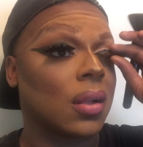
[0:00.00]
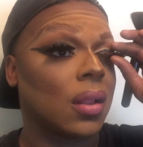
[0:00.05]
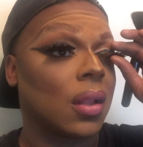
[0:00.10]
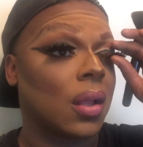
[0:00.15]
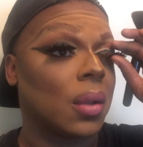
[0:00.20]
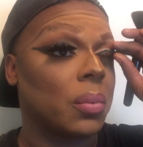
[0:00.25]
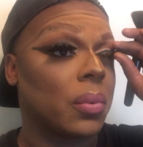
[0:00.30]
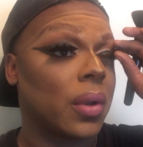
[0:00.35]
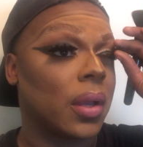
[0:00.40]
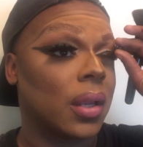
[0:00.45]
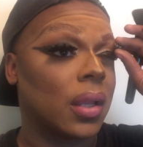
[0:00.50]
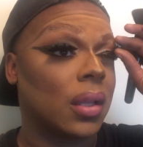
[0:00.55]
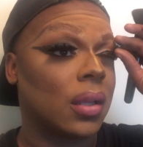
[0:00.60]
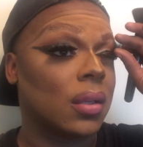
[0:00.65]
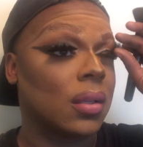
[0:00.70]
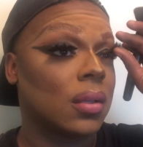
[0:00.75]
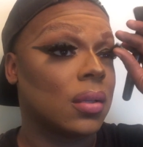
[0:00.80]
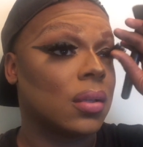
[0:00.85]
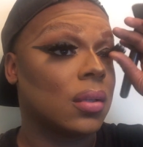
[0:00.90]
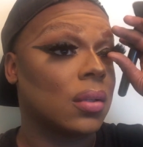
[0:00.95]
club
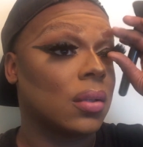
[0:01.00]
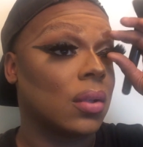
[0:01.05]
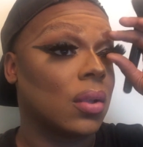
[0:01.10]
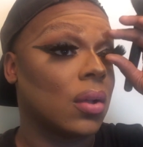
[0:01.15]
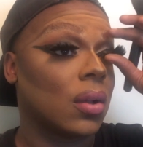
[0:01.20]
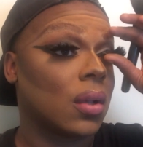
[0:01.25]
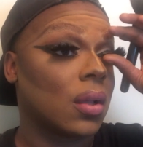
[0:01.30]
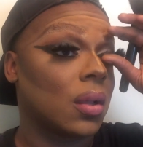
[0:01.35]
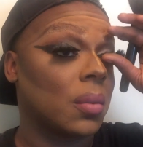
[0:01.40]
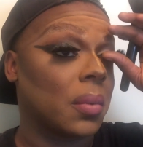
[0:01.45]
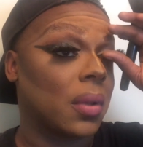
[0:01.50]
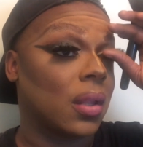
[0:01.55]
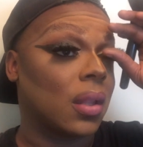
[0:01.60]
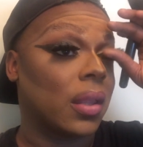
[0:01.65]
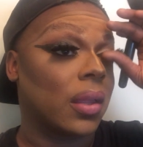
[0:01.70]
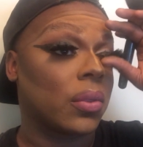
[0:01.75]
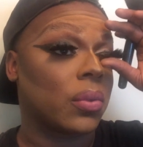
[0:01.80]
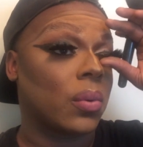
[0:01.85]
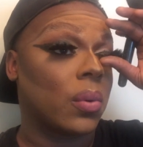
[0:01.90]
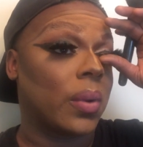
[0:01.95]
ready look, I'm
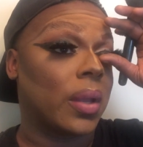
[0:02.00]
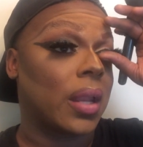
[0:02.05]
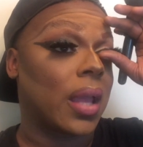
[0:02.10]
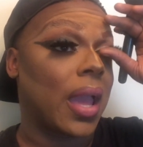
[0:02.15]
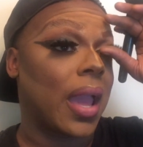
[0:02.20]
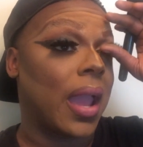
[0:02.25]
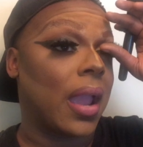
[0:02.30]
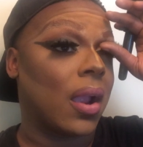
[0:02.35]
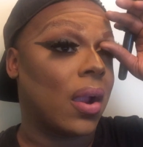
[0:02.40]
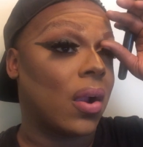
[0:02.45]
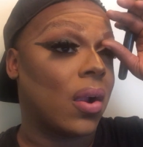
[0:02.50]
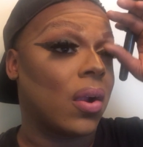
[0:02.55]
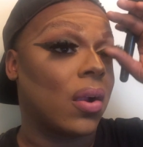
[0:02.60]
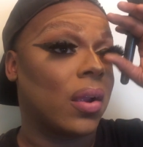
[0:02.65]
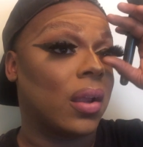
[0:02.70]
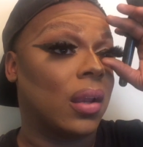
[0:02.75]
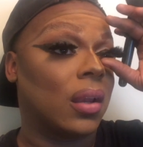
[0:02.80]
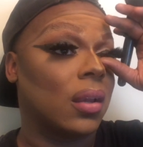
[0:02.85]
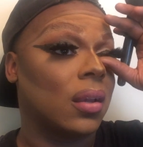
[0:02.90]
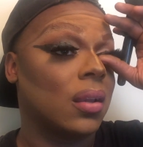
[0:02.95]
gonna like throw in
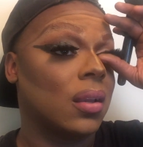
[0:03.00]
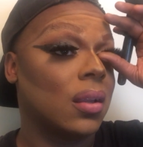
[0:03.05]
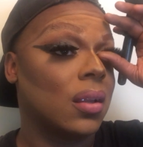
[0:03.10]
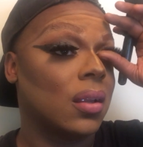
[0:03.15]
hair and,